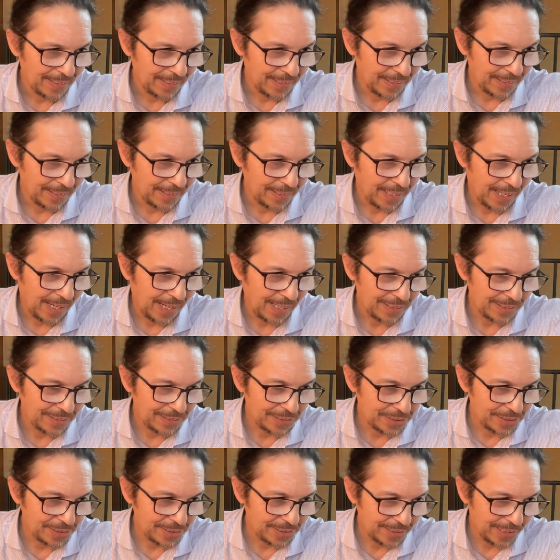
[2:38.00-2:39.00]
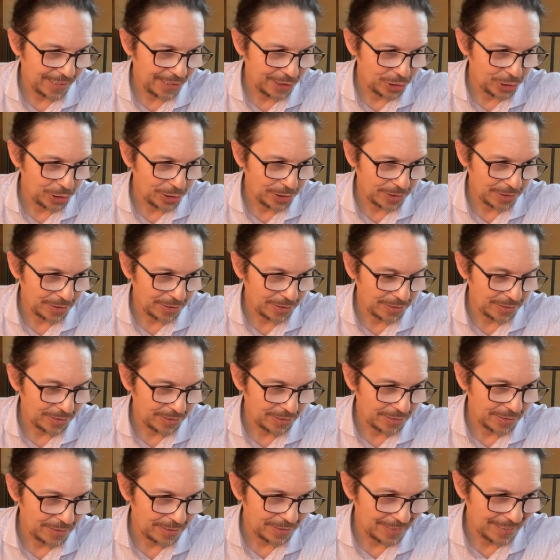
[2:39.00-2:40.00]
in College Station,
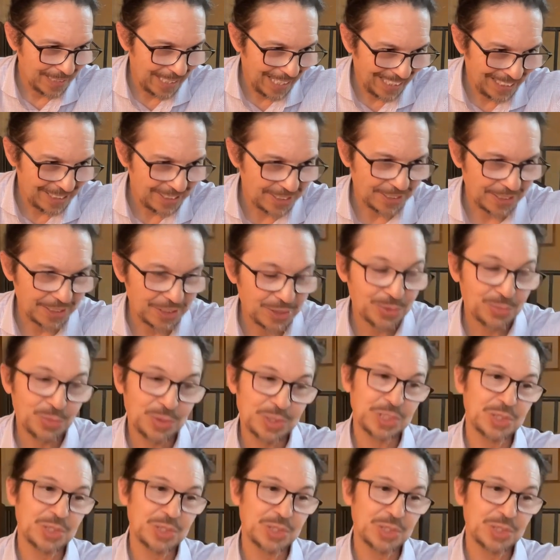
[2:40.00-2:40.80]
Texas,